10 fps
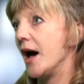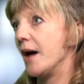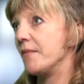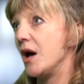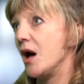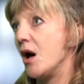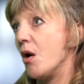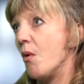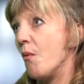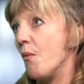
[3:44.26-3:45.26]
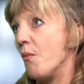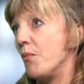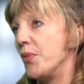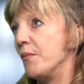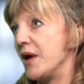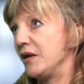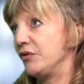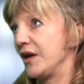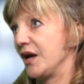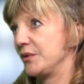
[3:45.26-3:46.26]
The main
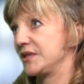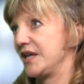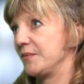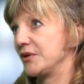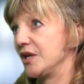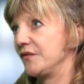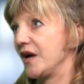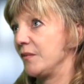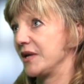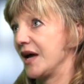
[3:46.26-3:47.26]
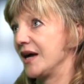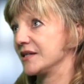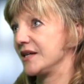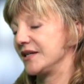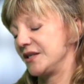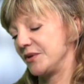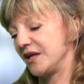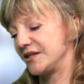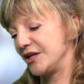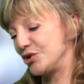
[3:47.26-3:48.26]
thing I would say about overcoming anxiety, well,
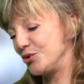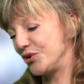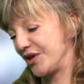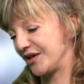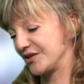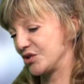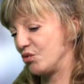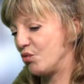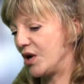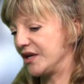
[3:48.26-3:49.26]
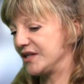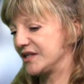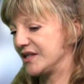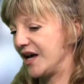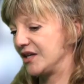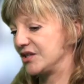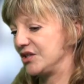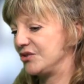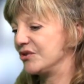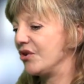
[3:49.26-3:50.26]
I'd say two things. One is that
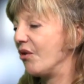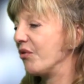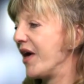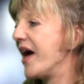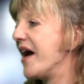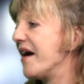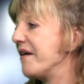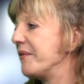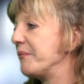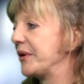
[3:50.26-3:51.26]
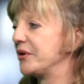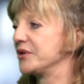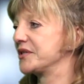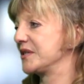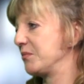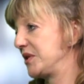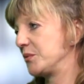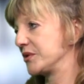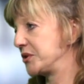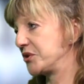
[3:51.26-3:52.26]
you're not there because somebody
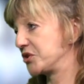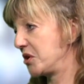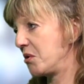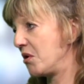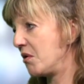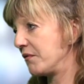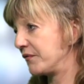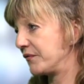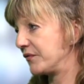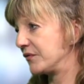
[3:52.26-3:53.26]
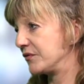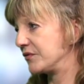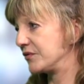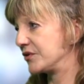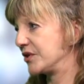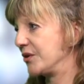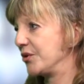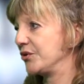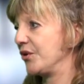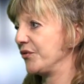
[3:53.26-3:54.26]
wants you to show off. So
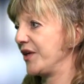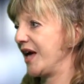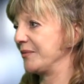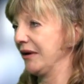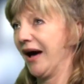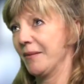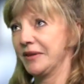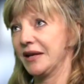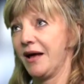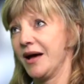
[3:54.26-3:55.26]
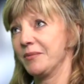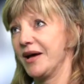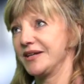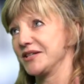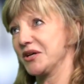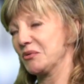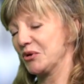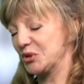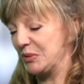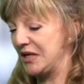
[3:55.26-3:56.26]
you're not there, but I'm in the limelight, I don't
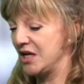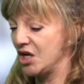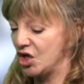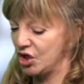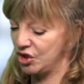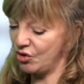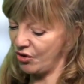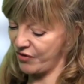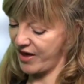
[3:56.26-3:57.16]
want to be. You're